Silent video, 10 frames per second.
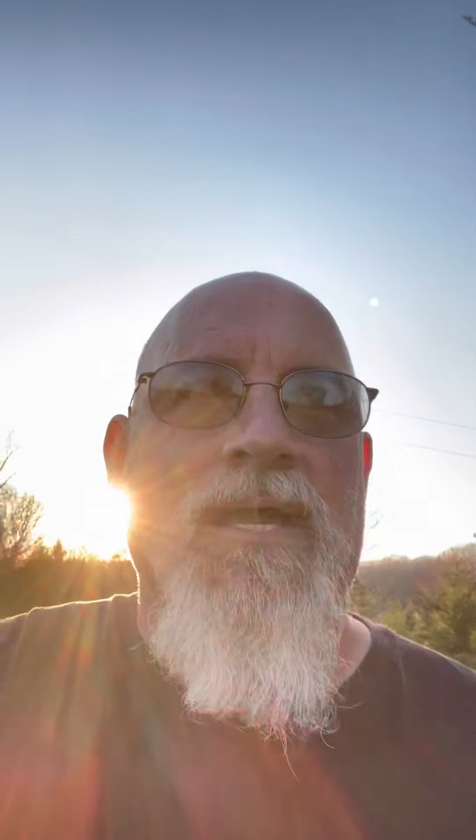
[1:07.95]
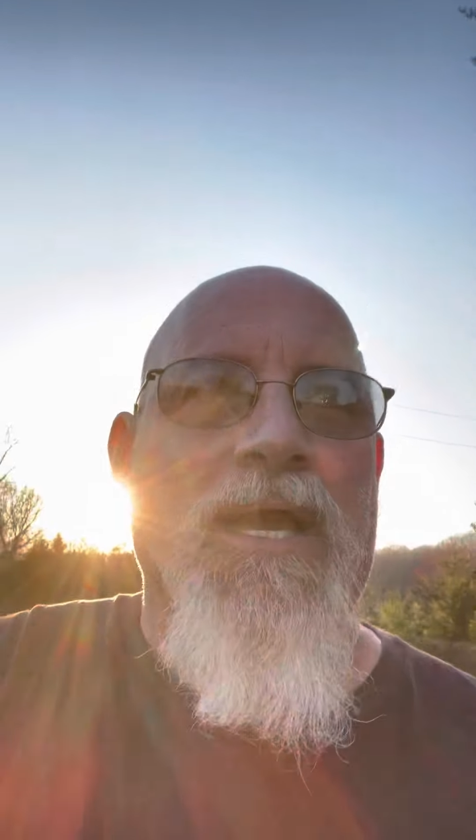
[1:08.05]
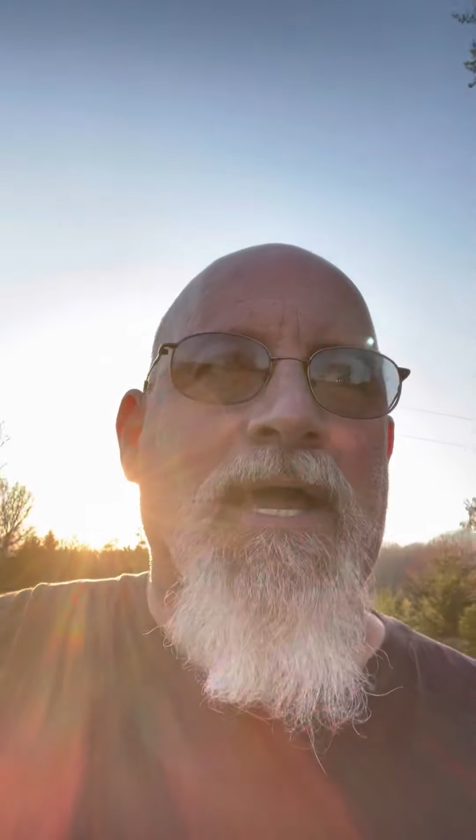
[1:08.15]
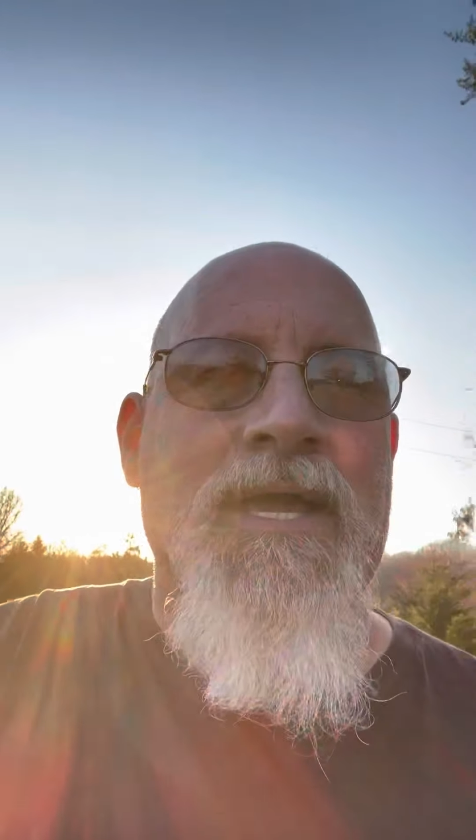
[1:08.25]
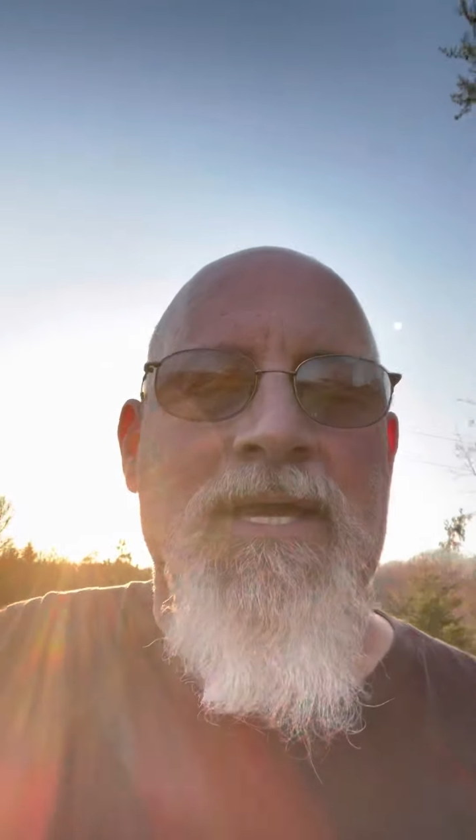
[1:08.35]

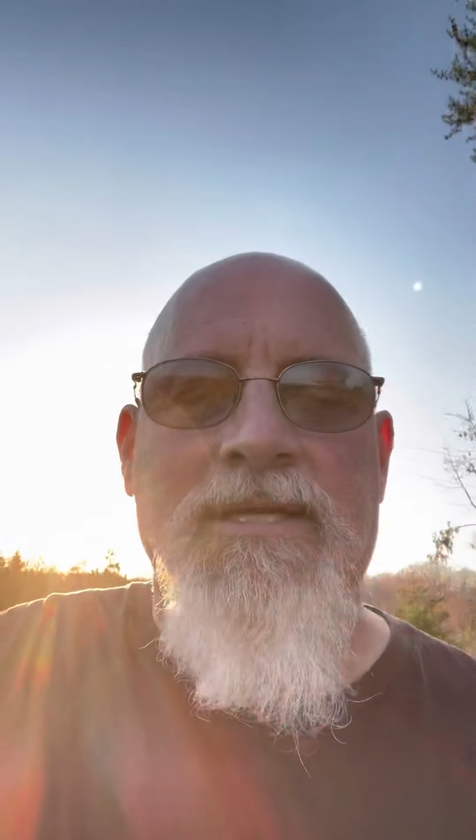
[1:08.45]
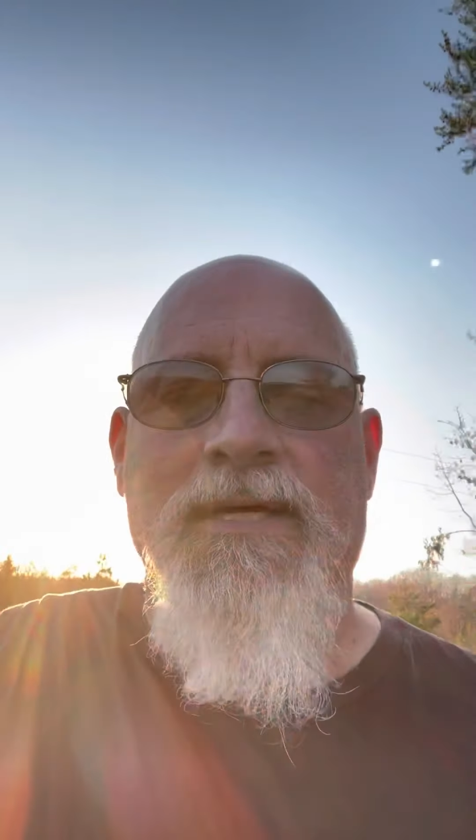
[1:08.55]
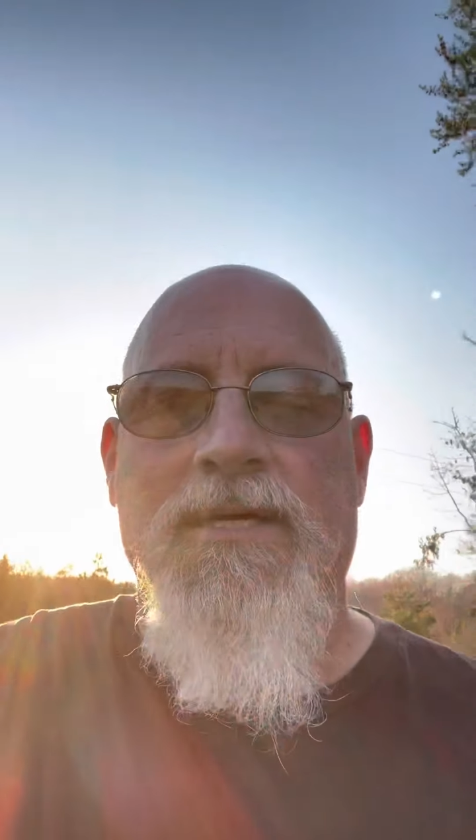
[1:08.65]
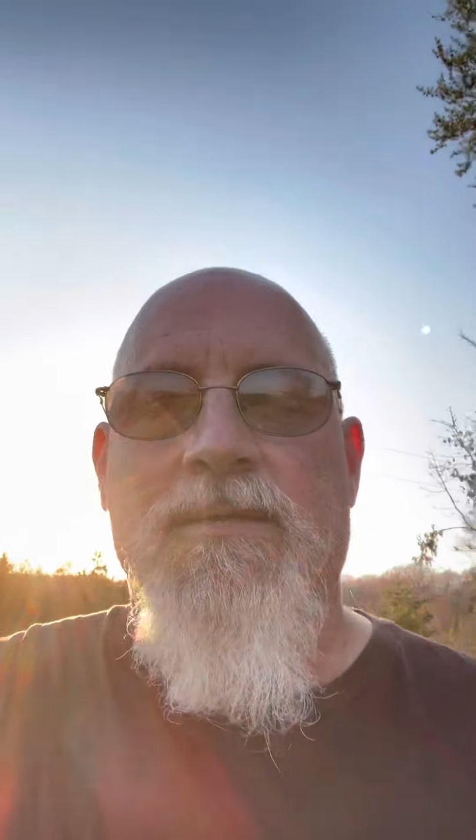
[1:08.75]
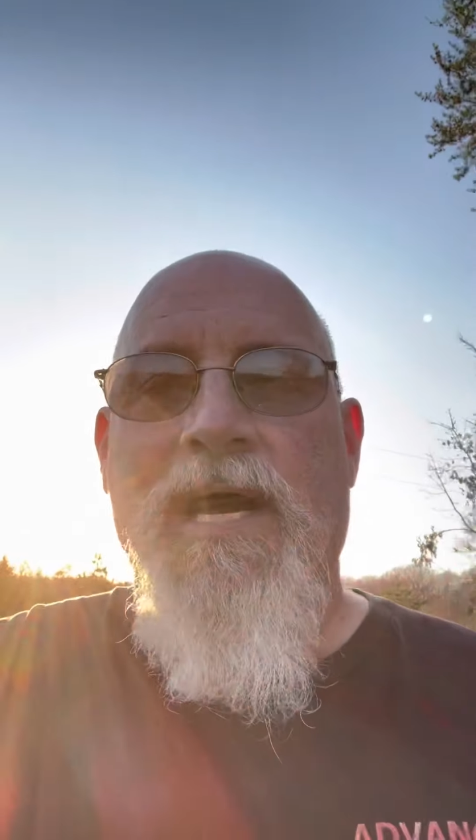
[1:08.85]
And
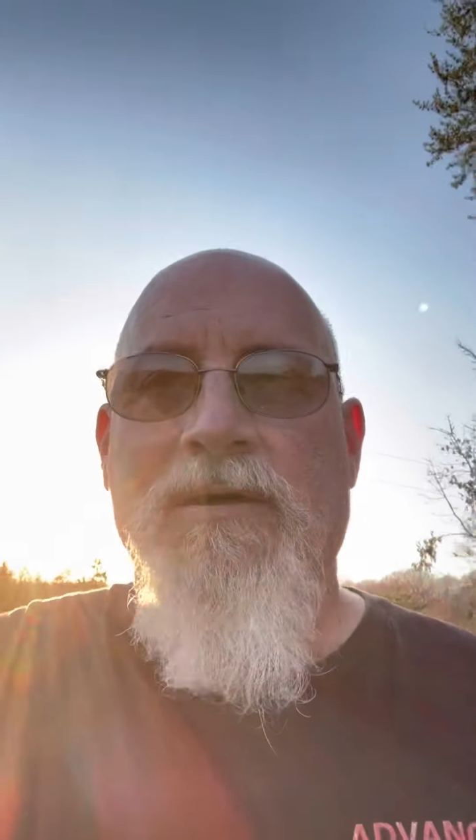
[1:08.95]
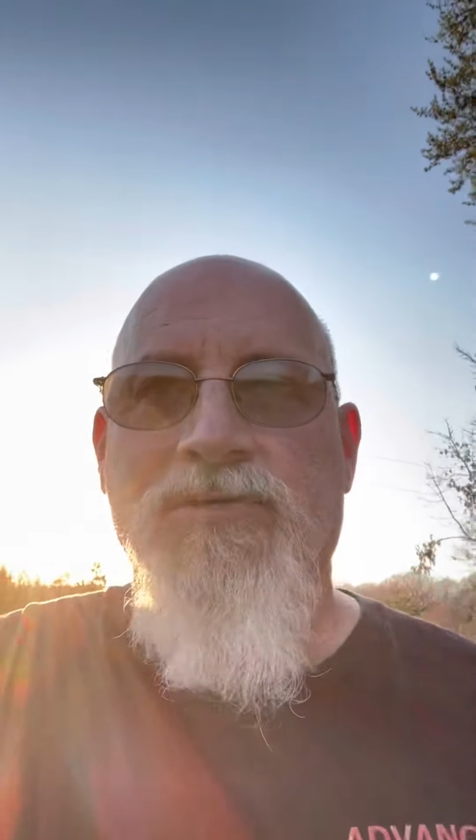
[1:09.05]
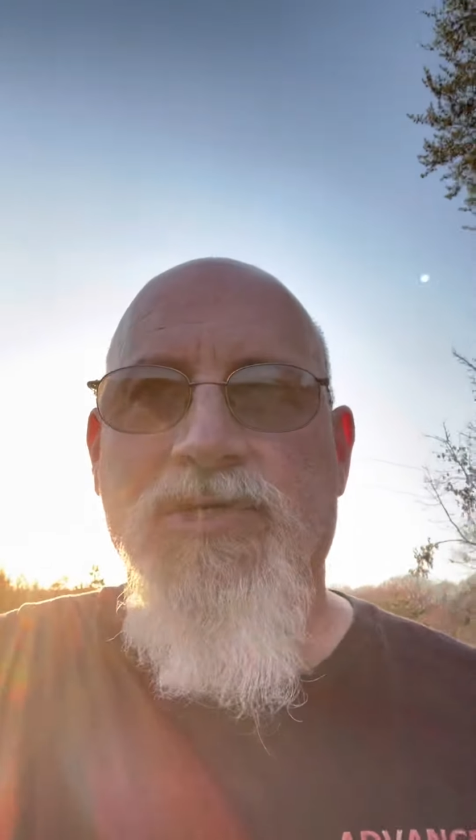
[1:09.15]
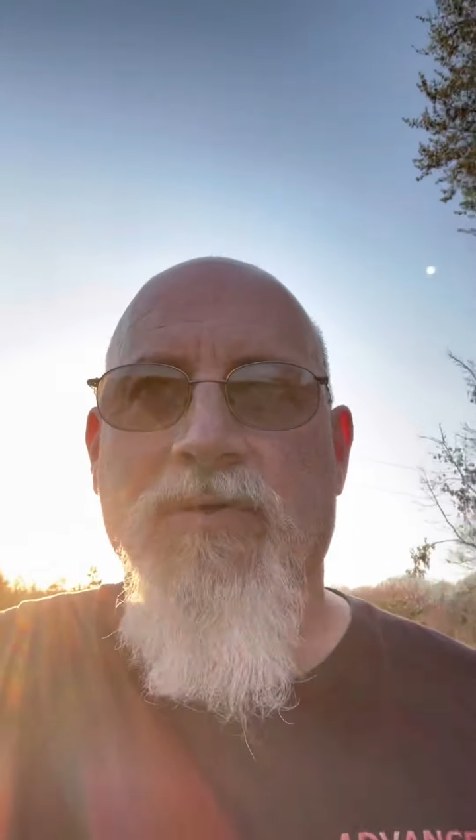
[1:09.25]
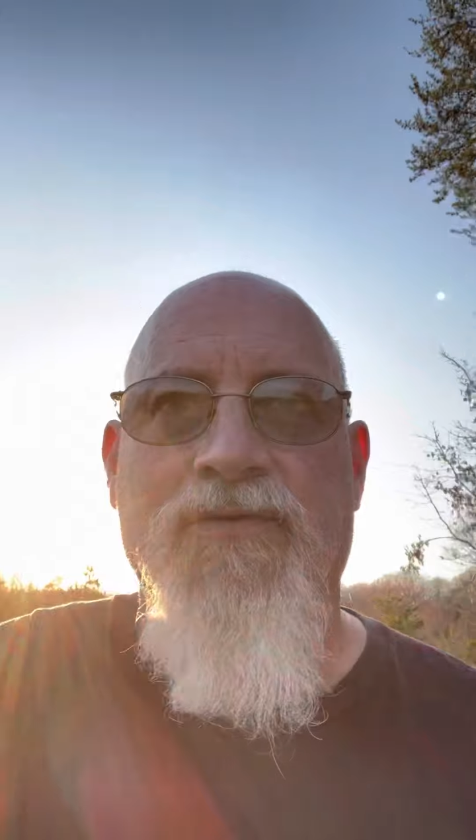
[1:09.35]
I'll
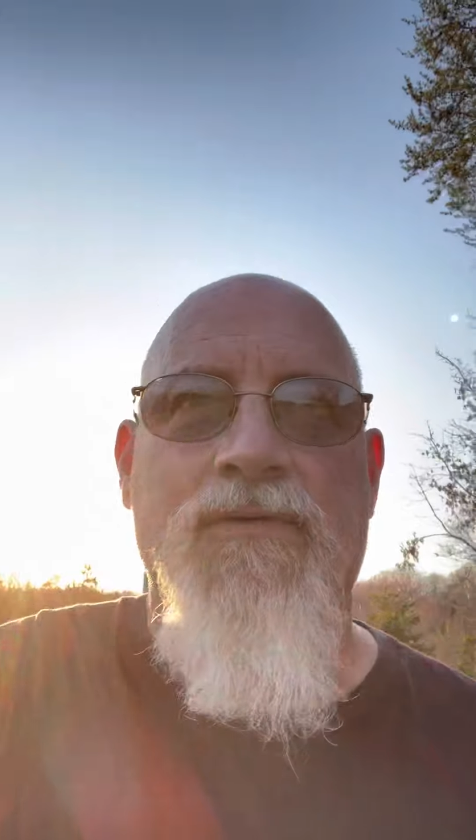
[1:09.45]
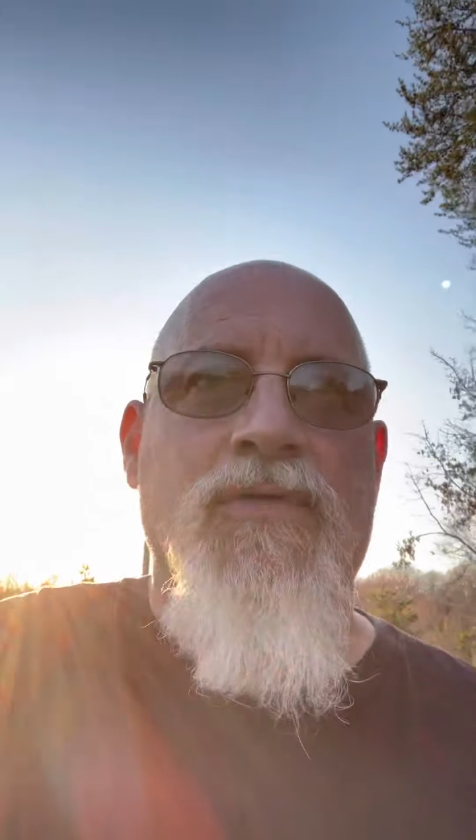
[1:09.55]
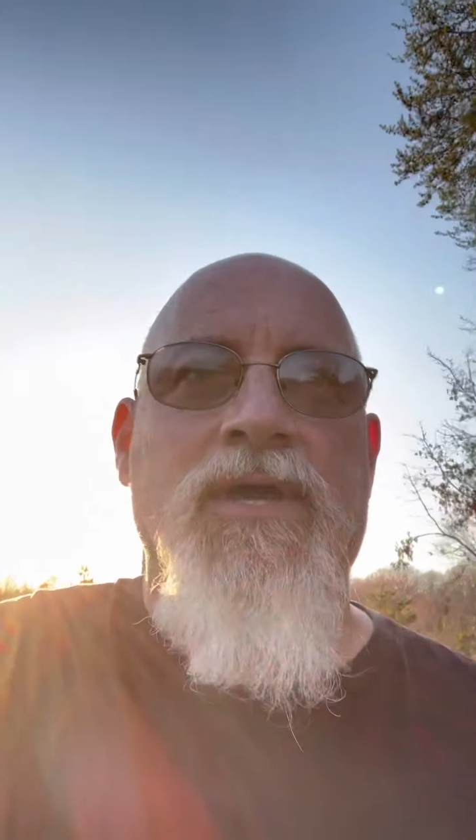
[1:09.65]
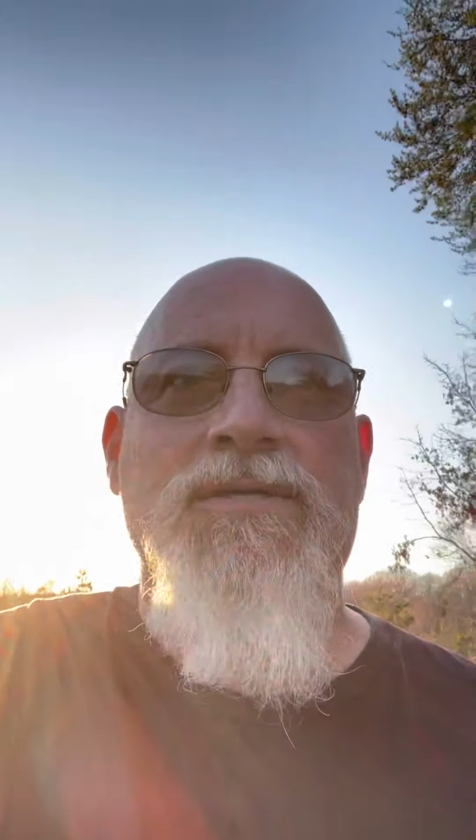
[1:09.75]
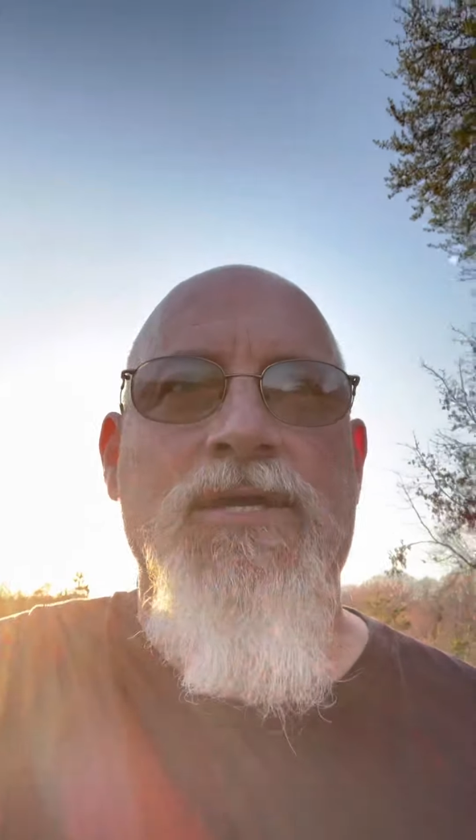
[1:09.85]
show a few things